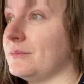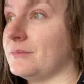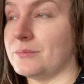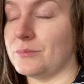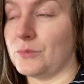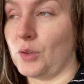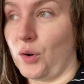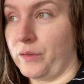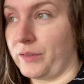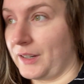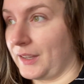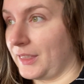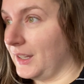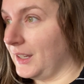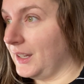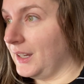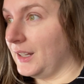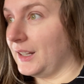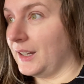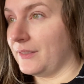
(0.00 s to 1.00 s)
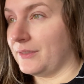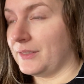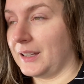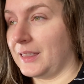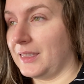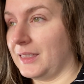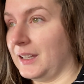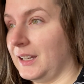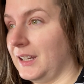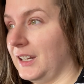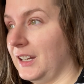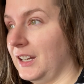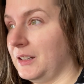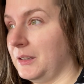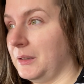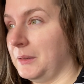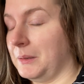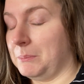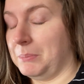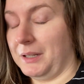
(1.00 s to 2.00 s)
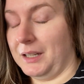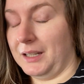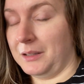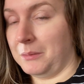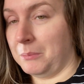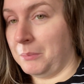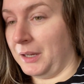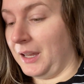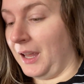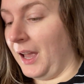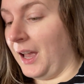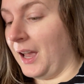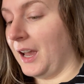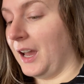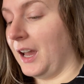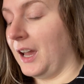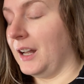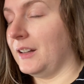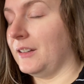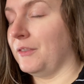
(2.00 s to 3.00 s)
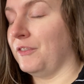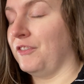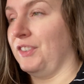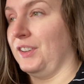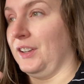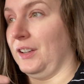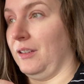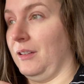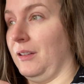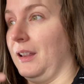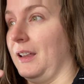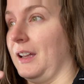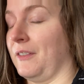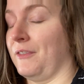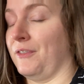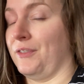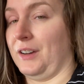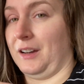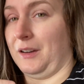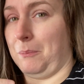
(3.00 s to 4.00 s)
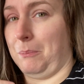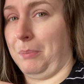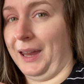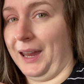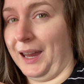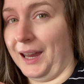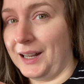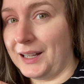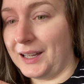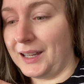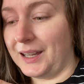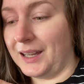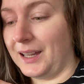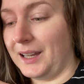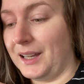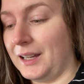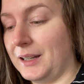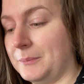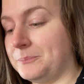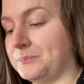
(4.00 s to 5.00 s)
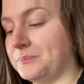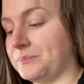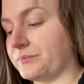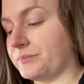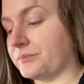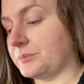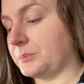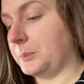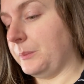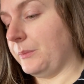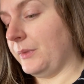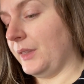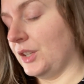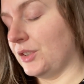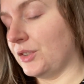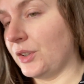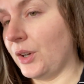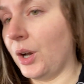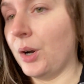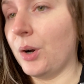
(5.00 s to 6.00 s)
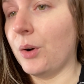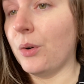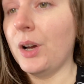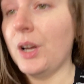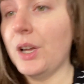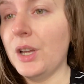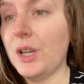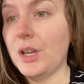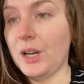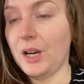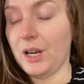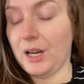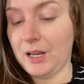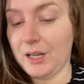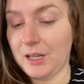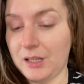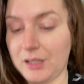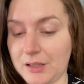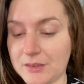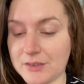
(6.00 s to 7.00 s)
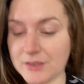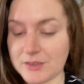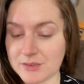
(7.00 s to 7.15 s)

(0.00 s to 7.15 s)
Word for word: overthinking everything, being in my head, feel like very panicky. So I